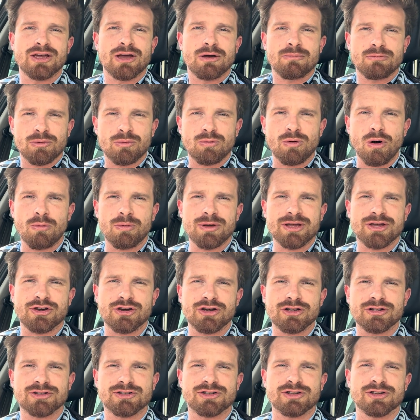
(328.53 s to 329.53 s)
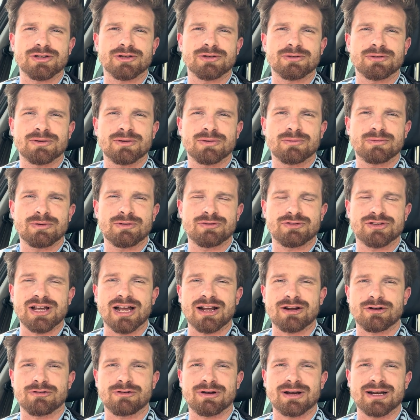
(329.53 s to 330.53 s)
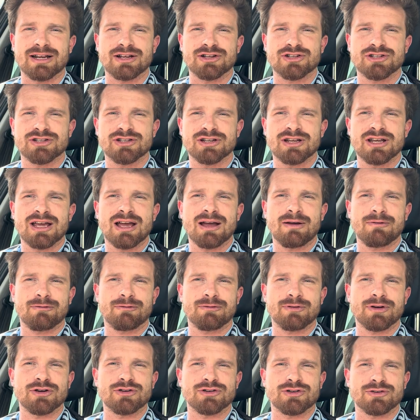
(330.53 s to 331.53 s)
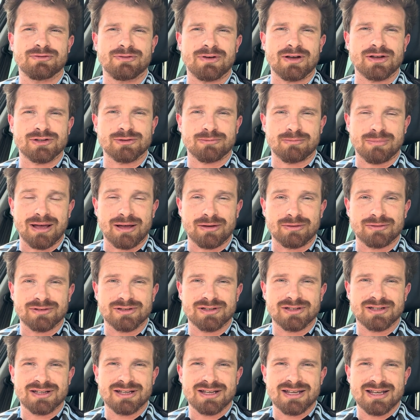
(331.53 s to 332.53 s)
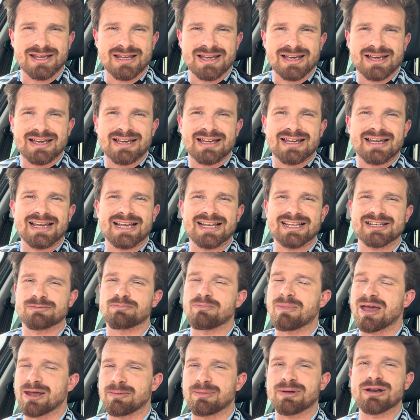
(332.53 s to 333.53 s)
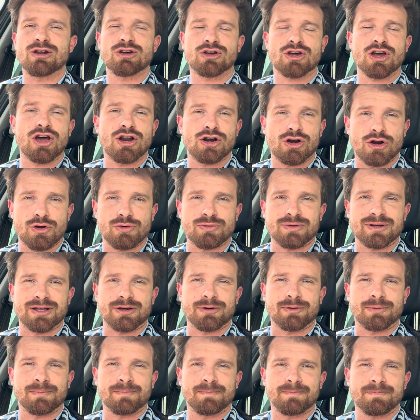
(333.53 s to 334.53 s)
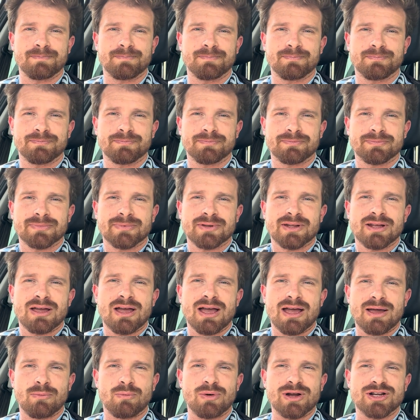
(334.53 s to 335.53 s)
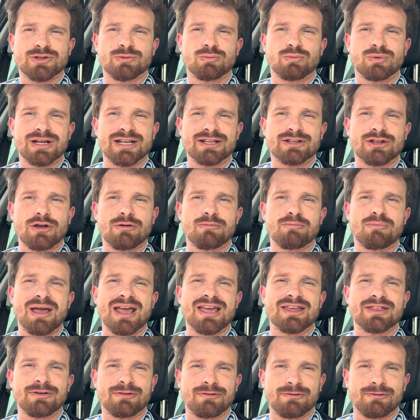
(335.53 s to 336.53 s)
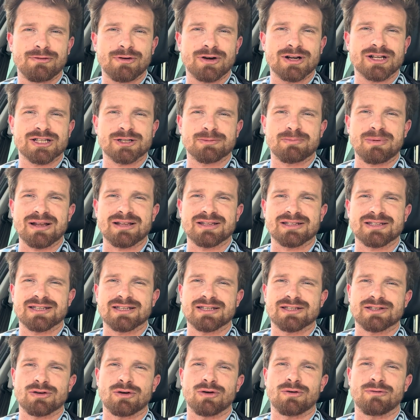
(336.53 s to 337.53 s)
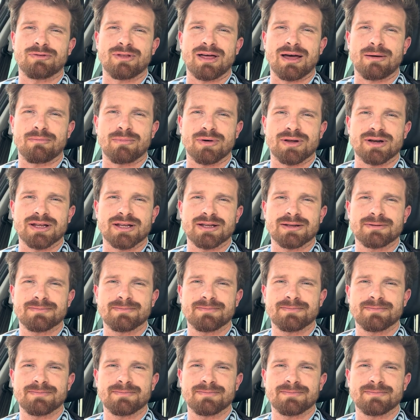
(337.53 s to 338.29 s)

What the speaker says: But what we could do with Jack Grealish and £300,000 is maybe look at a loan deal in which we don't pay the full expenses of that money.